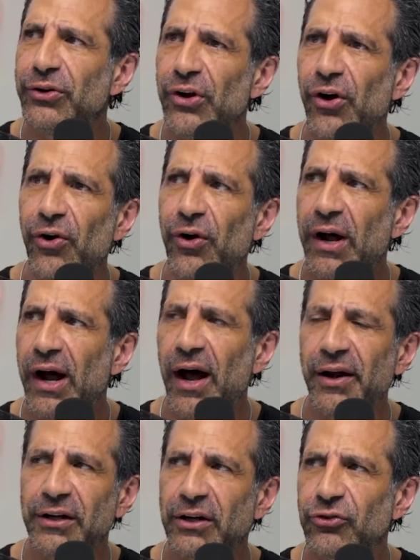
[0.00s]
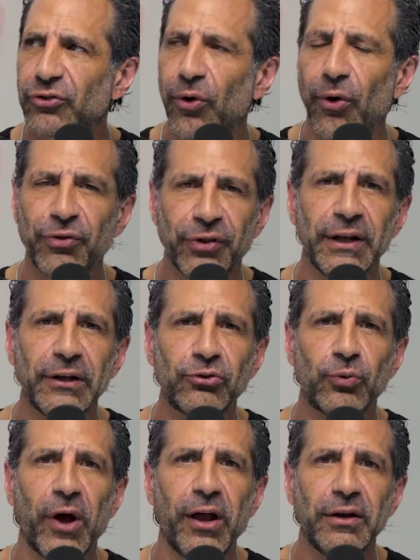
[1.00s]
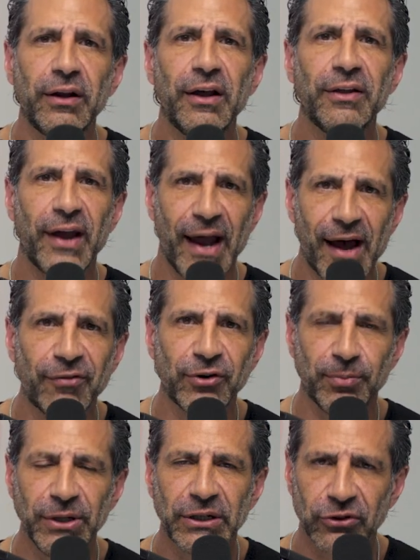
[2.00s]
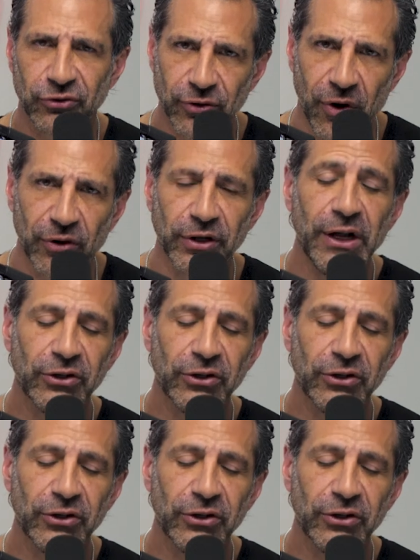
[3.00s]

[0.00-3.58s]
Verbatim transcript: know how to control things when they have to be controlled.